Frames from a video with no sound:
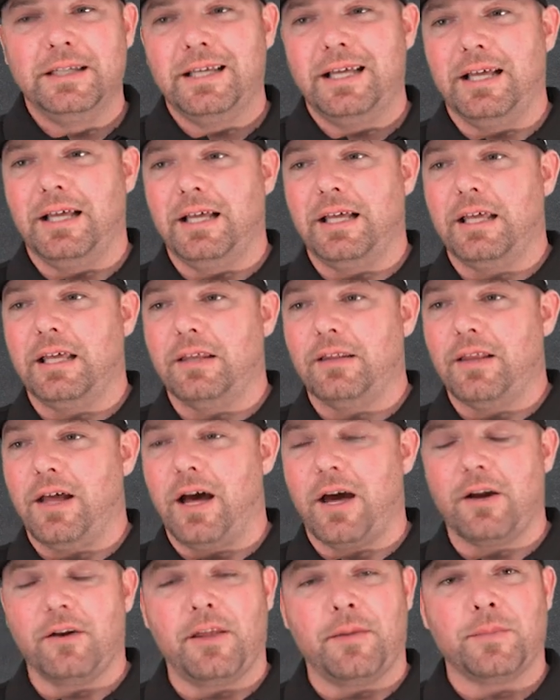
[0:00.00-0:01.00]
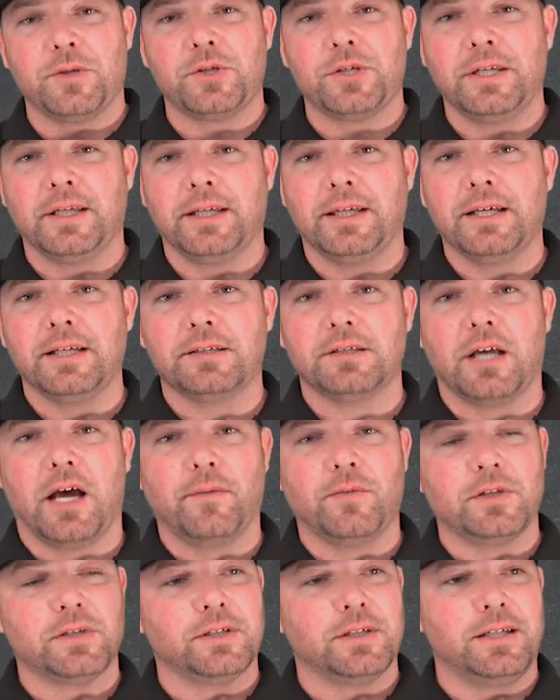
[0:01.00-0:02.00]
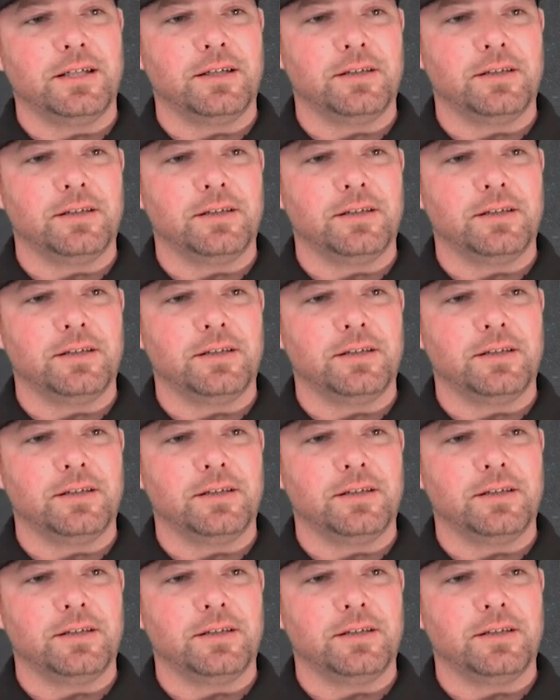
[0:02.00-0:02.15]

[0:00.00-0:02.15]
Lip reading: The hotter that machine gets, obviously,